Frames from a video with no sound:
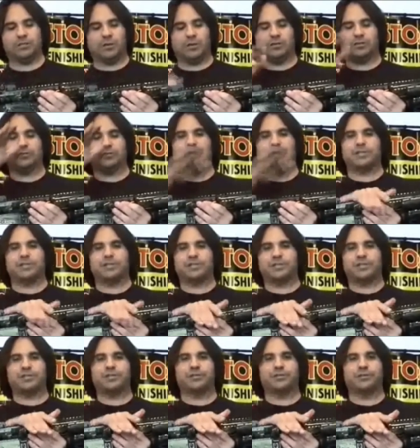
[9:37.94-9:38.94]
It's also
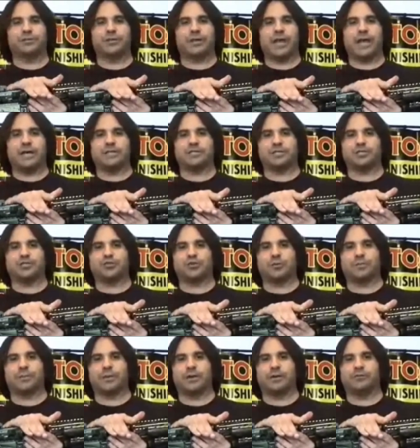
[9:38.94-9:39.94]
registered as a
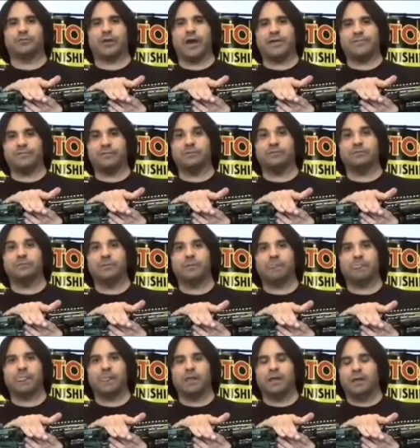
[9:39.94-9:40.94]
short-barreled
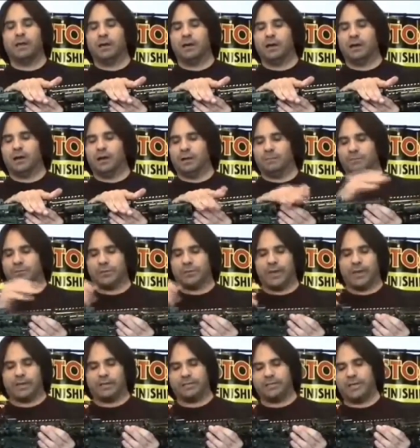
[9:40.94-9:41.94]
rifle,
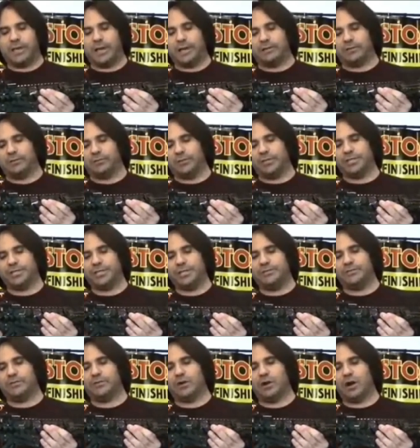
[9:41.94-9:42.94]
so I can take the
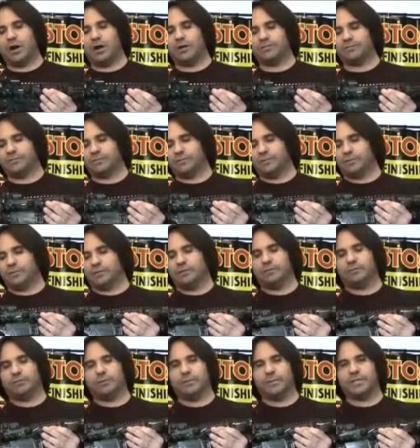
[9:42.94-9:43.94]
receiver off,
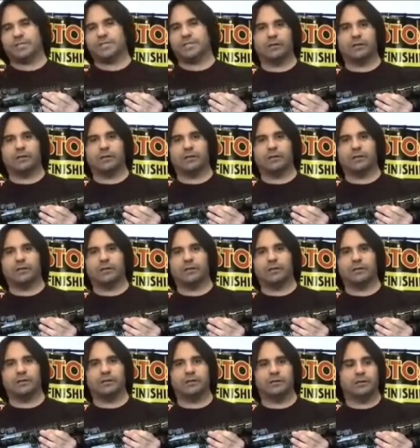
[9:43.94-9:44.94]
put my stock
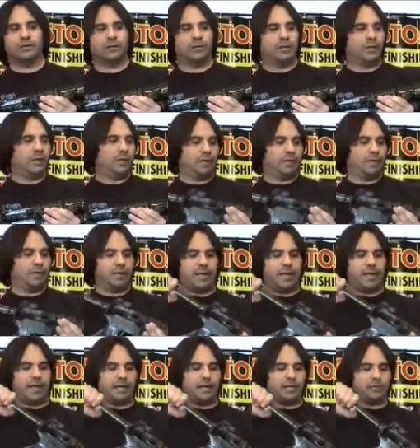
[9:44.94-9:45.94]
on, and
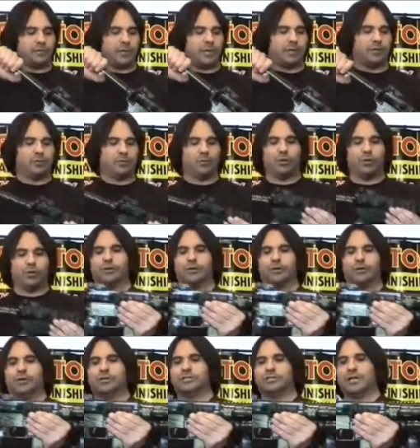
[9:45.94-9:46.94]
it hangs when I go to
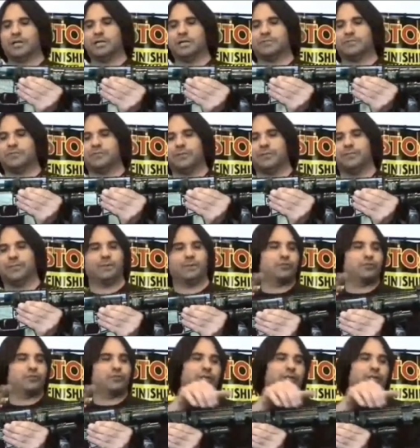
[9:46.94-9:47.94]
work. It also has
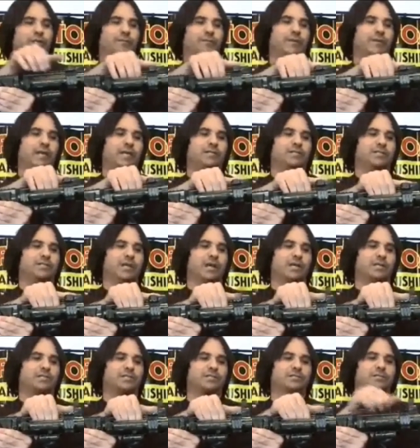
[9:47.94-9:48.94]
flip-up tritium night
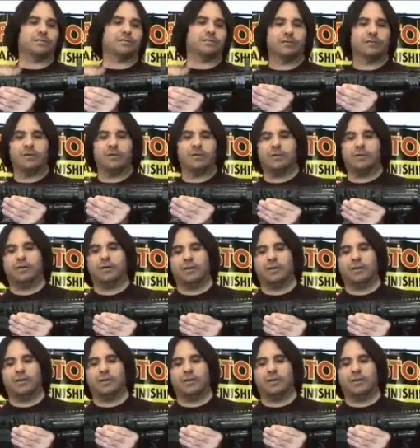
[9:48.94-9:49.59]
sights.